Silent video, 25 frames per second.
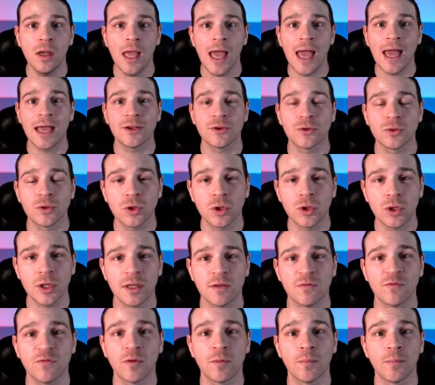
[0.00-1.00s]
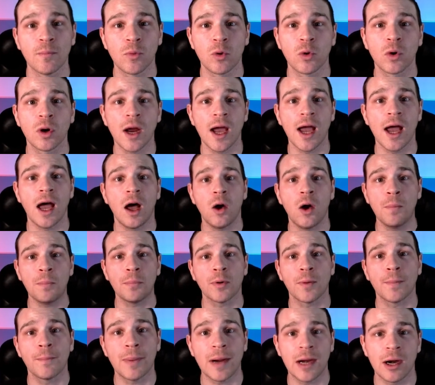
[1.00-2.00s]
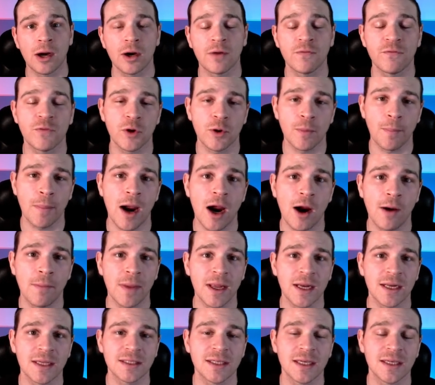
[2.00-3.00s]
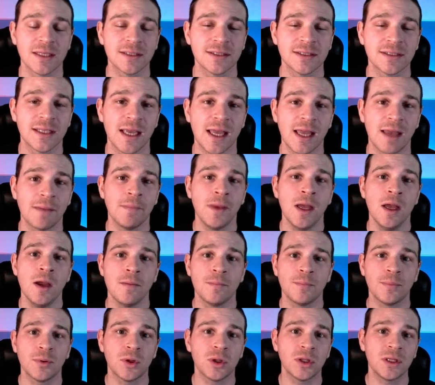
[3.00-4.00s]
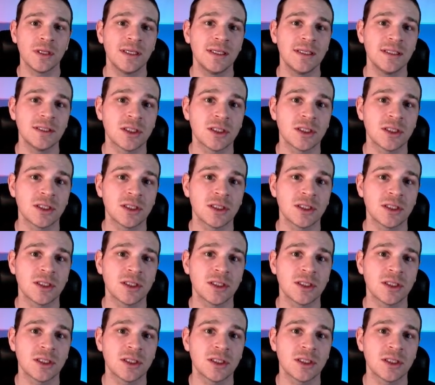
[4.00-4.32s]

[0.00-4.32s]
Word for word: and you're looking for more help preparing for your paramedic exam, please